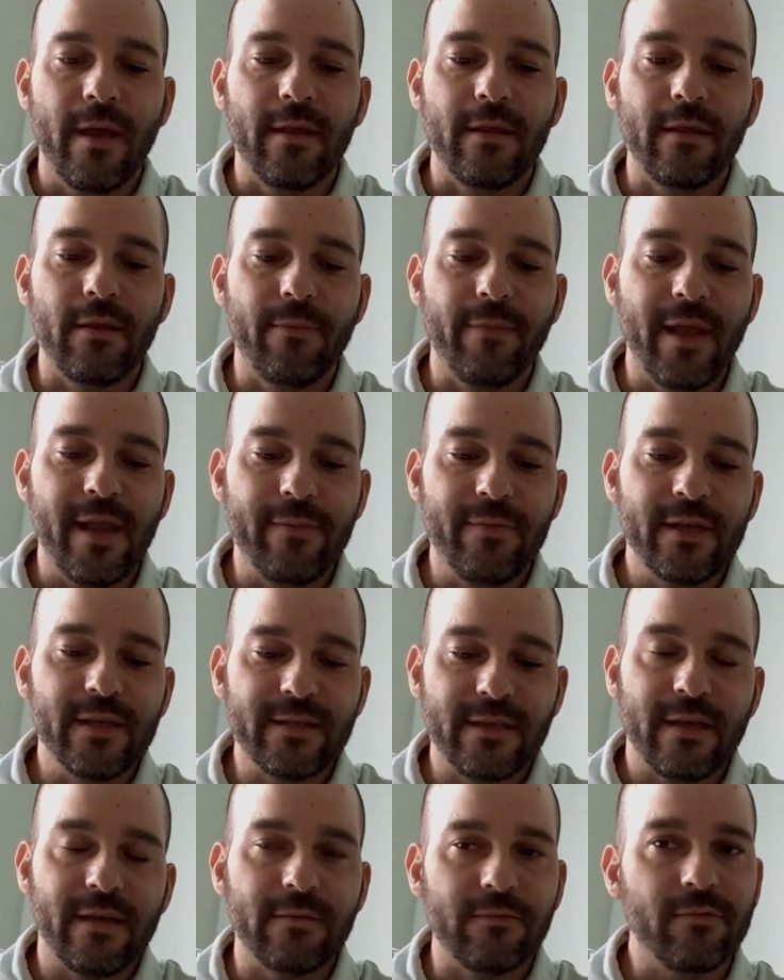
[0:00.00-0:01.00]
the babies
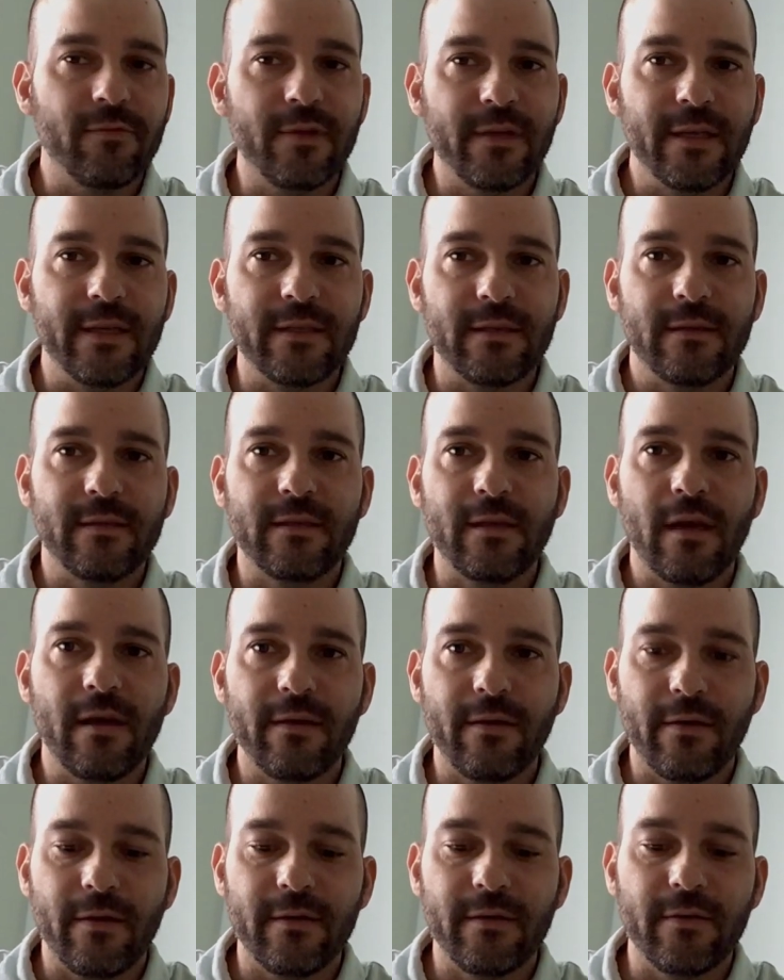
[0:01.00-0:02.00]
can really
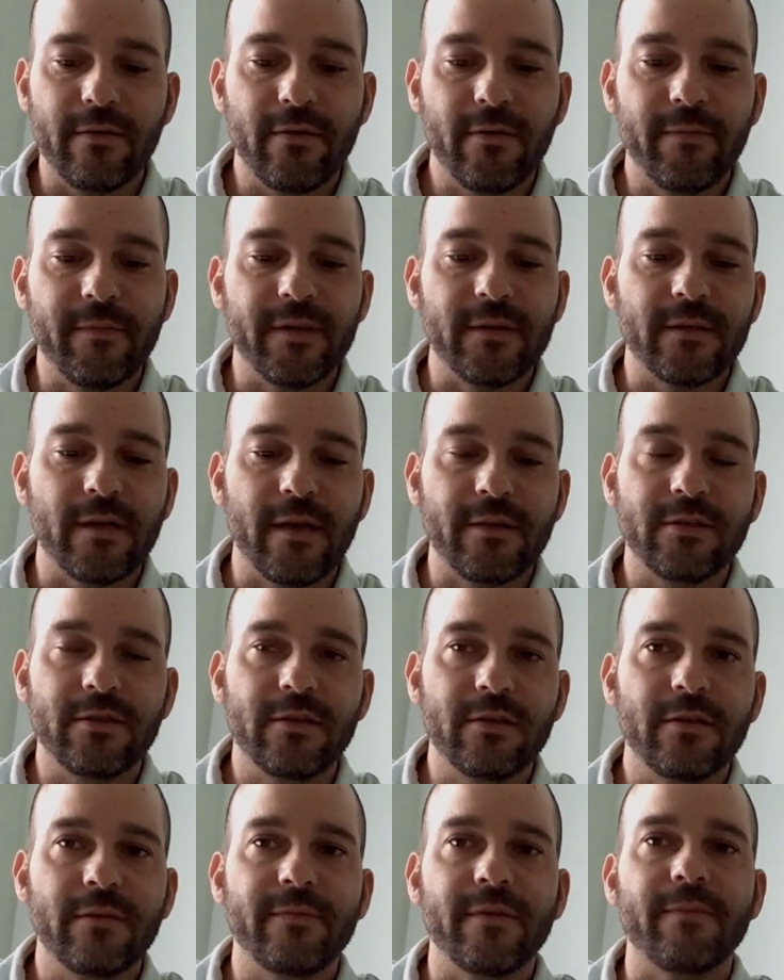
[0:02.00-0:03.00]
tug on them and touch
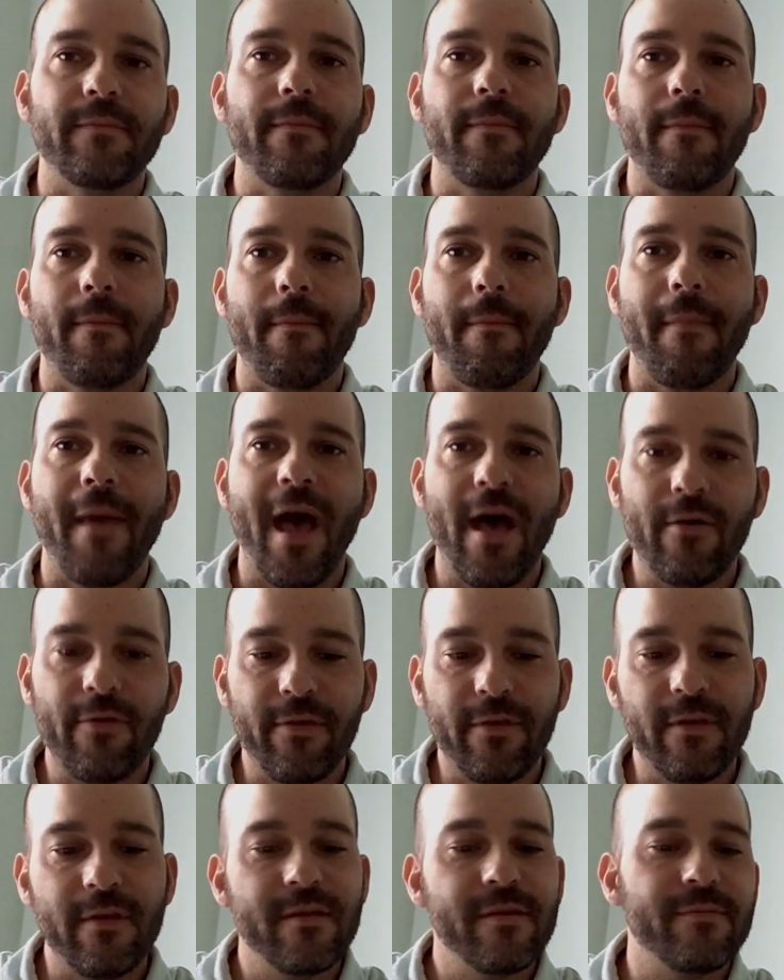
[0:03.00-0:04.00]
them and
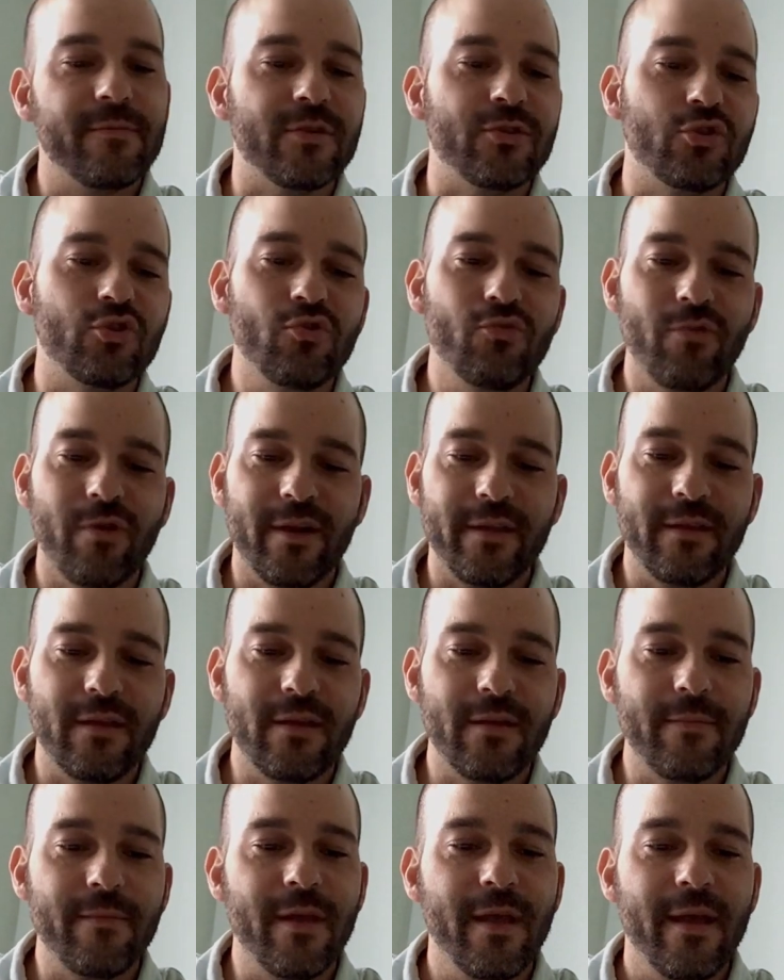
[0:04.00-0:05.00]
mouth them and chew on
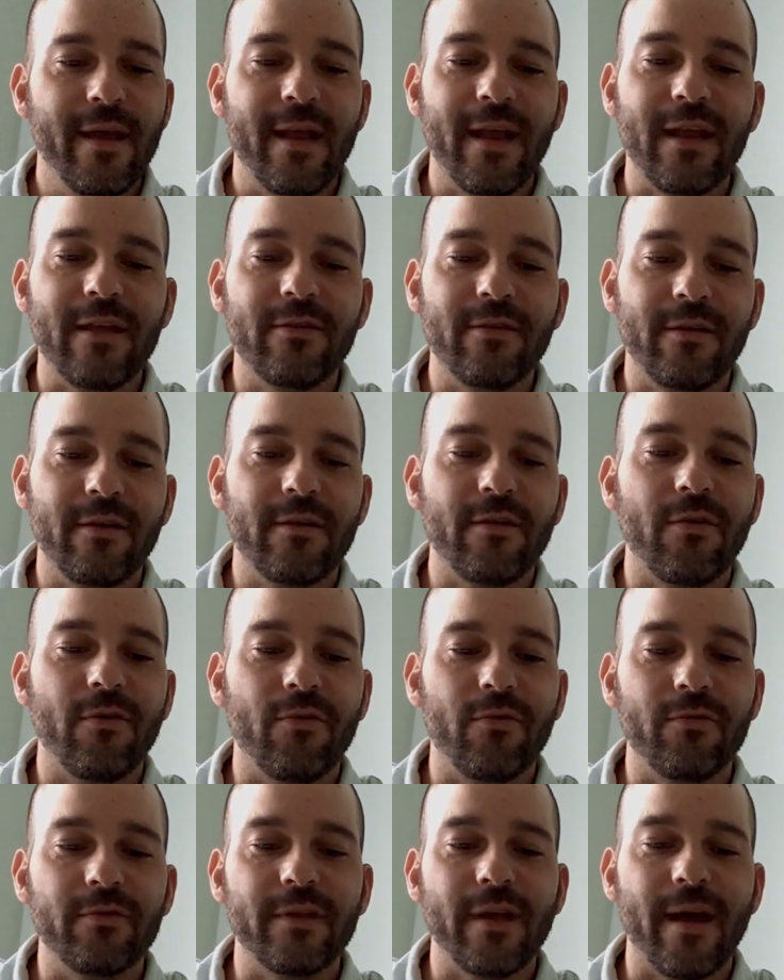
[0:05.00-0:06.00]
them, and they're going to
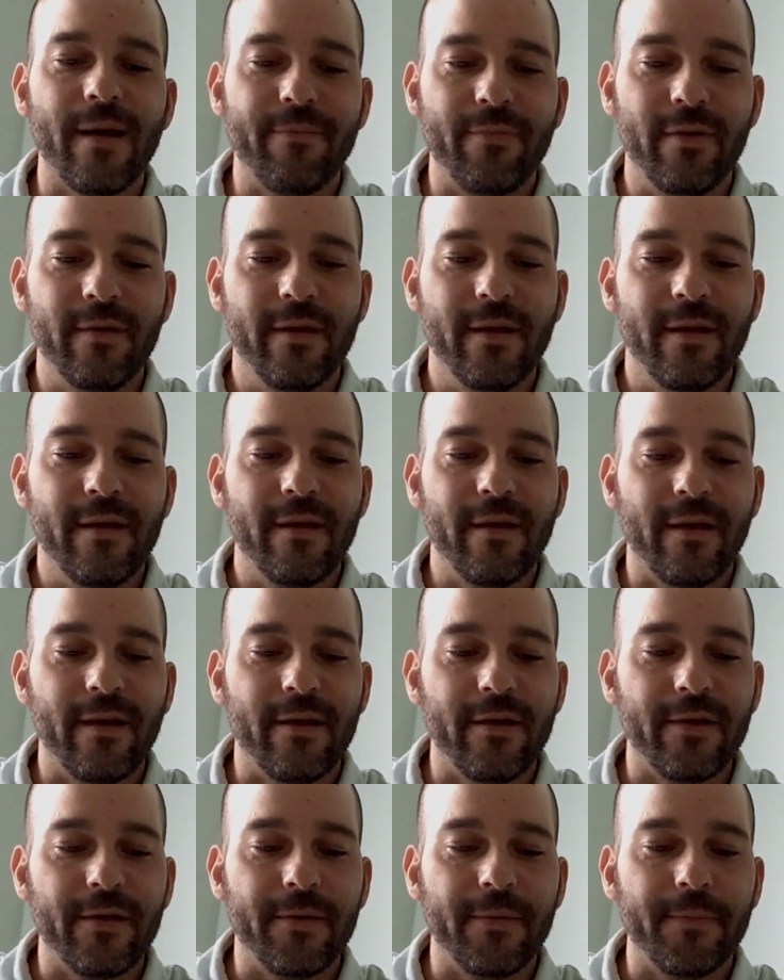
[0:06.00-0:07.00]
hold up,
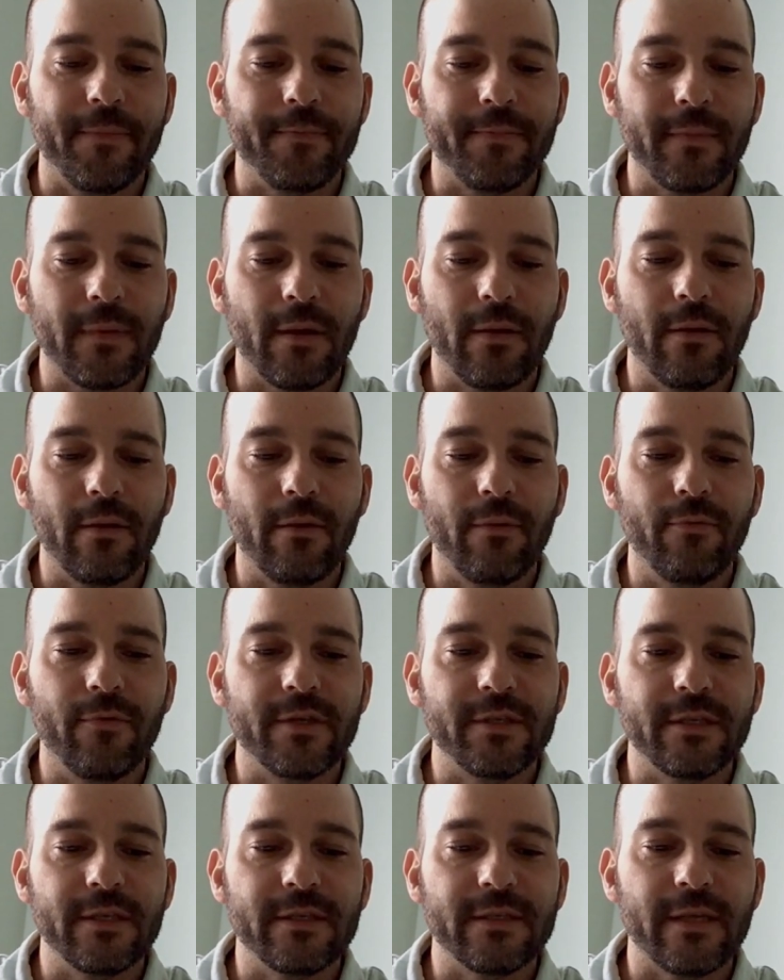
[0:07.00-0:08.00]

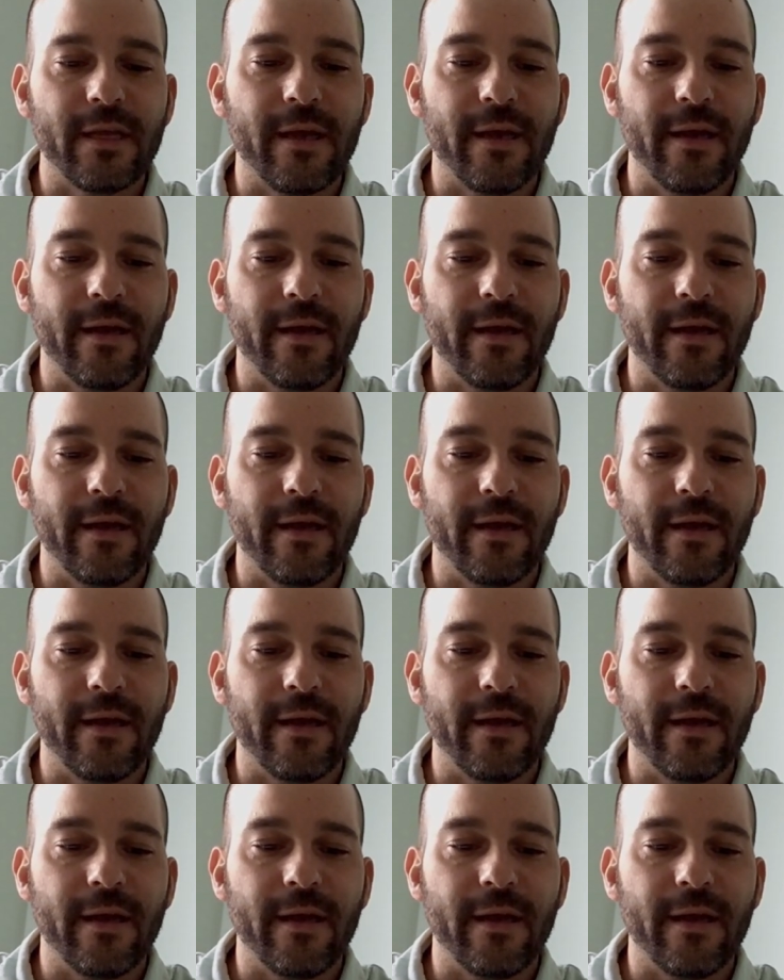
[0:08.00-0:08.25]
which is